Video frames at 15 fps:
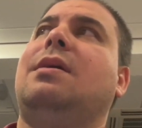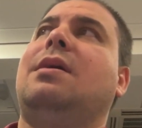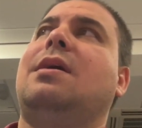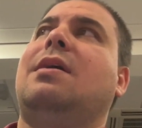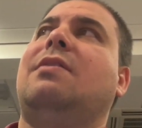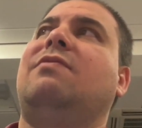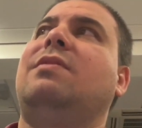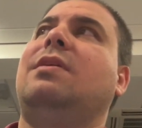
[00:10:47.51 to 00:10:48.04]

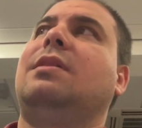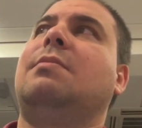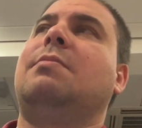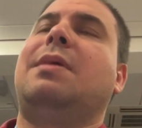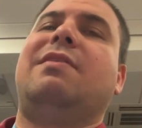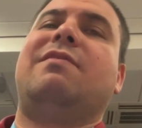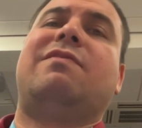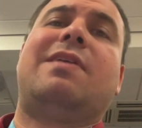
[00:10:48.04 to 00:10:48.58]
I think the
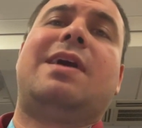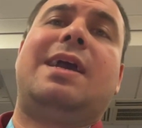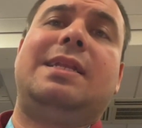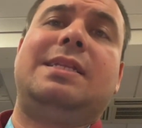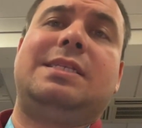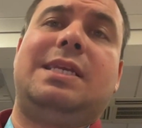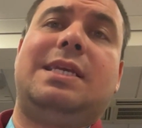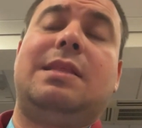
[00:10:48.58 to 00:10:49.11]
main
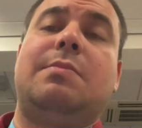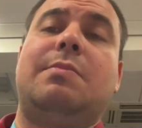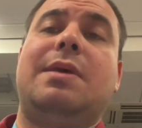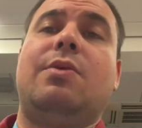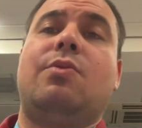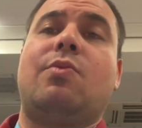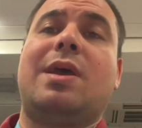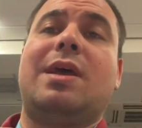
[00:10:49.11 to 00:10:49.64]
finding and the
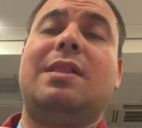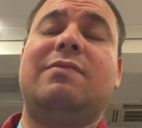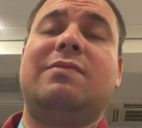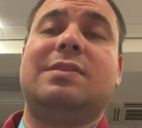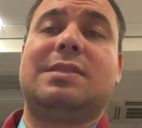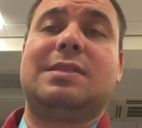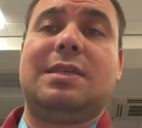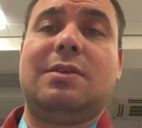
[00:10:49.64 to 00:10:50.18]
main
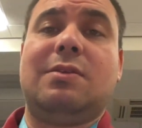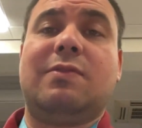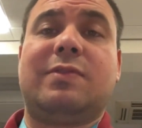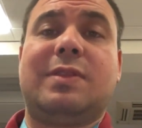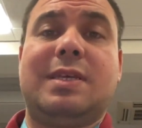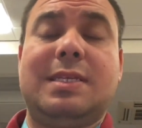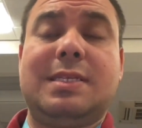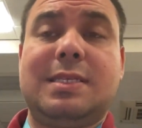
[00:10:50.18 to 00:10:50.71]
relevancy of
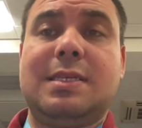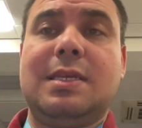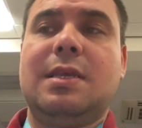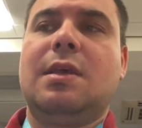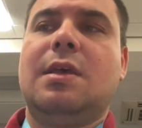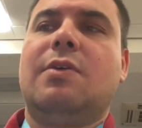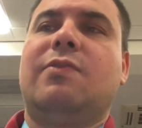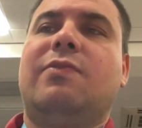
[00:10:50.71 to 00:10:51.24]
this,
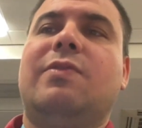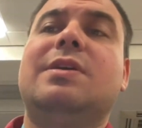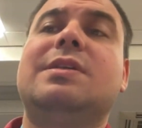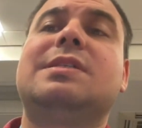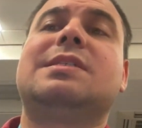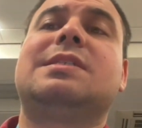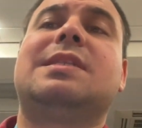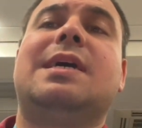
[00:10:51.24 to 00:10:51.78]
first
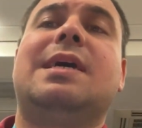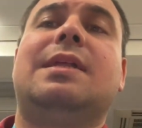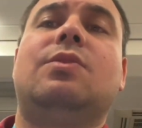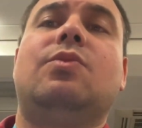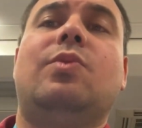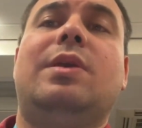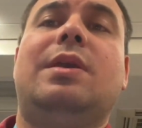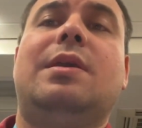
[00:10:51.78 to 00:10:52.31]
is that
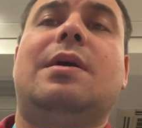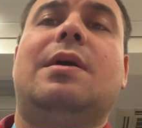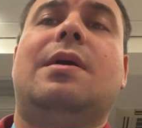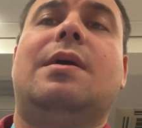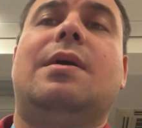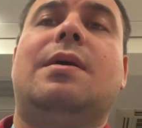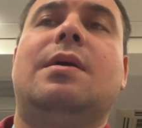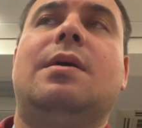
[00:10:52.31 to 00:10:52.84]
we
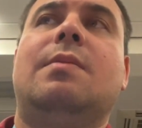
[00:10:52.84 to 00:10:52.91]
are